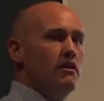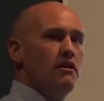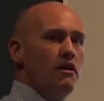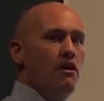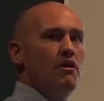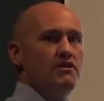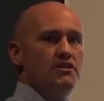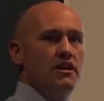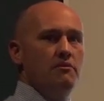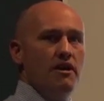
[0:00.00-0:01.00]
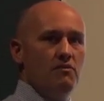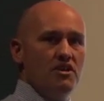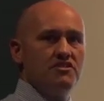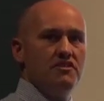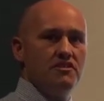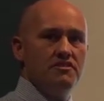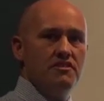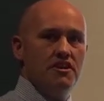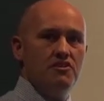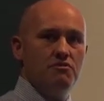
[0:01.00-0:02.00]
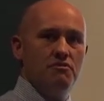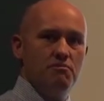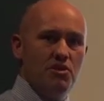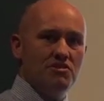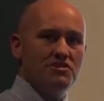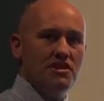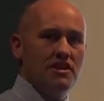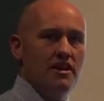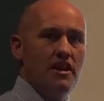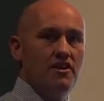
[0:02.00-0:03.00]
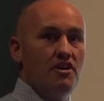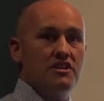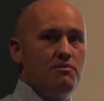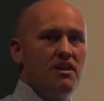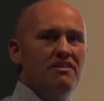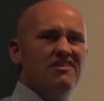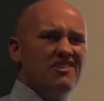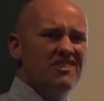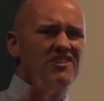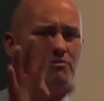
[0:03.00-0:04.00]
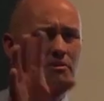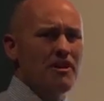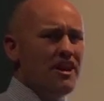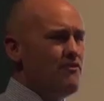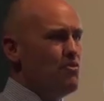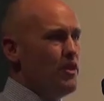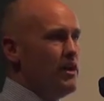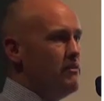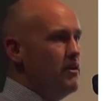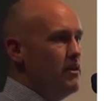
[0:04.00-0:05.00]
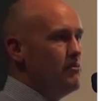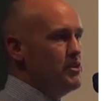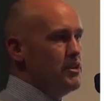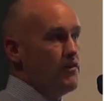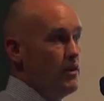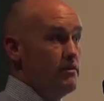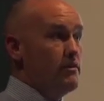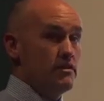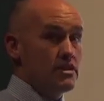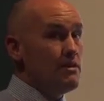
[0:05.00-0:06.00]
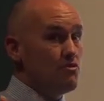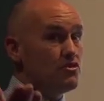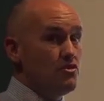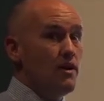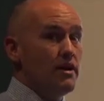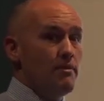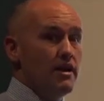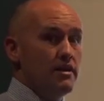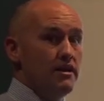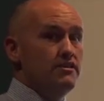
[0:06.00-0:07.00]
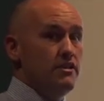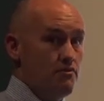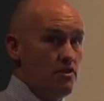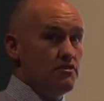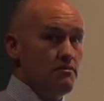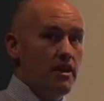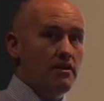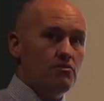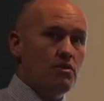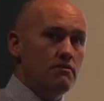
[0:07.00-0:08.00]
oh, I just need to make one sentence in each box, and then they don't explain. So you just got to be a bit careful with that. But definitely, a table is a good way to make it easier for us to mark as well.